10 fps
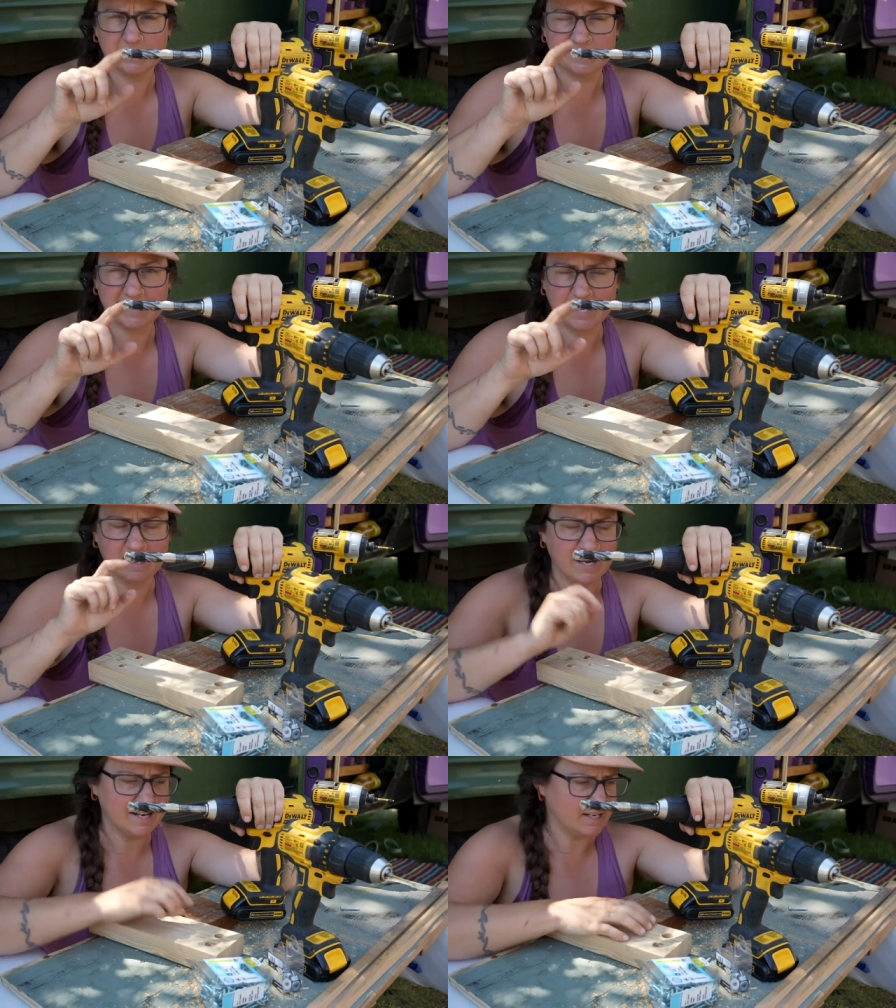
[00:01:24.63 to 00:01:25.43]
as uh,
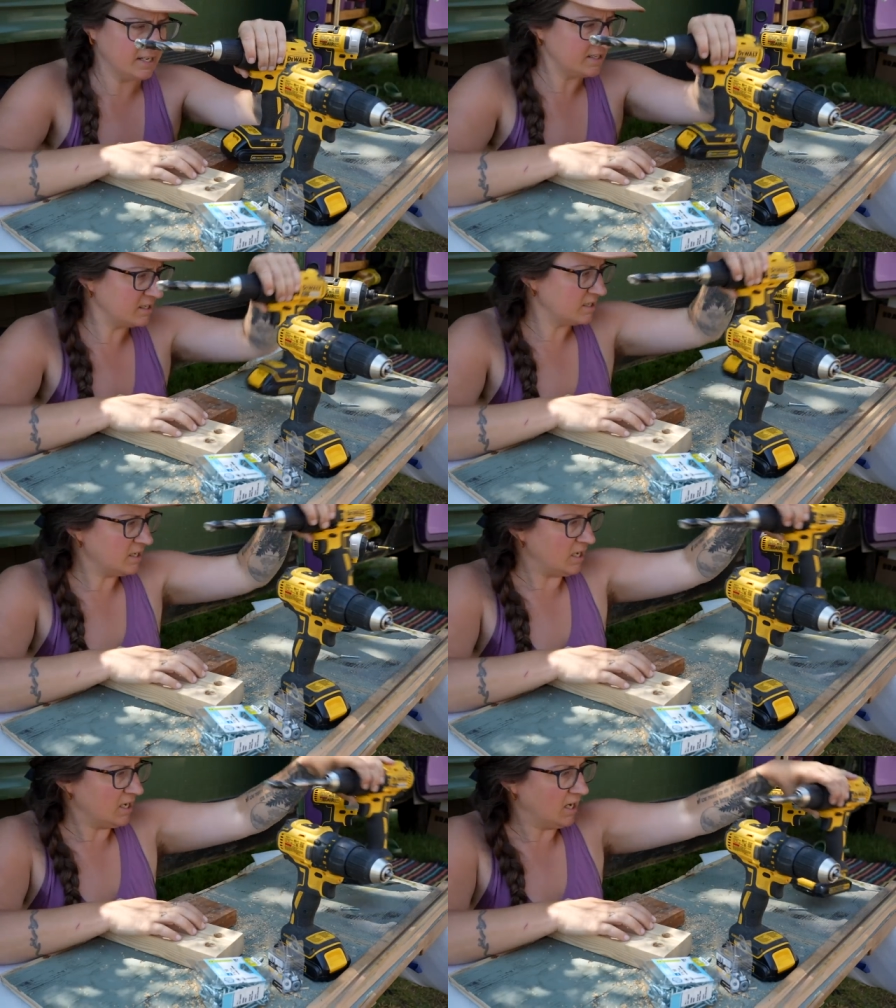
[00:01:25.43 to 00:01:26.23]
I need
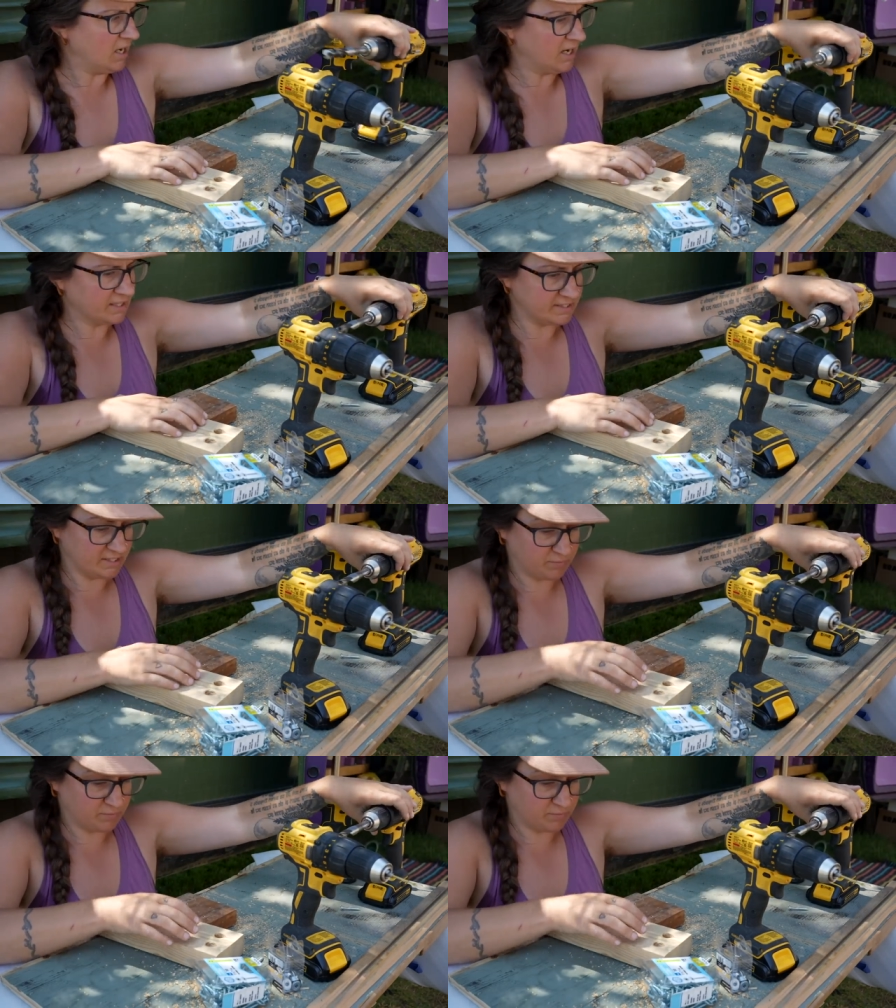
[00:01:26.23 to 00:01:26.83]
because uh, it's